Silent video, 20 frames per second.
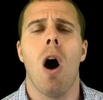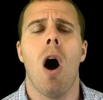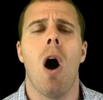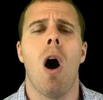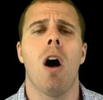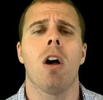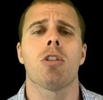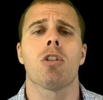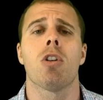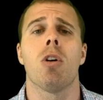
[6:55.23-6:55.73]

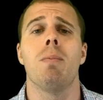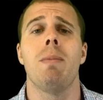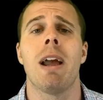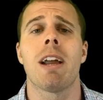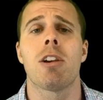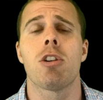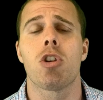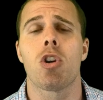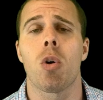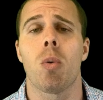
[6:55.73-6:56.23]
Also
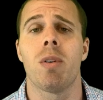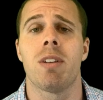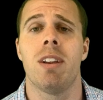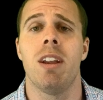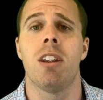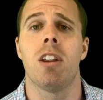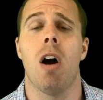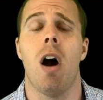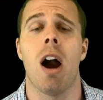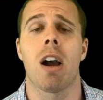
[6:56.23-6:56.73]
making sure we're
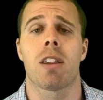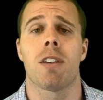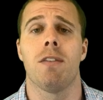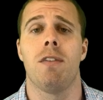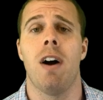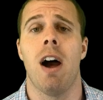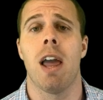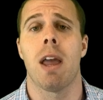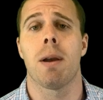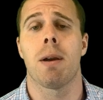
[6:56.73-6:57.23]

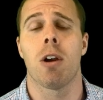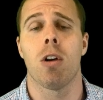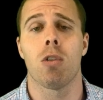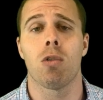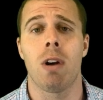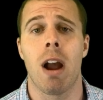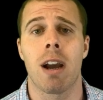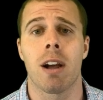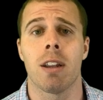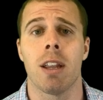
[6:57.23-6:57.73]
detoxifying
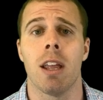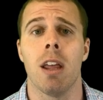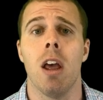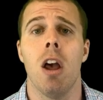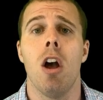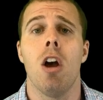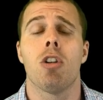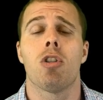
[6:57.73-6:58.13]
correctly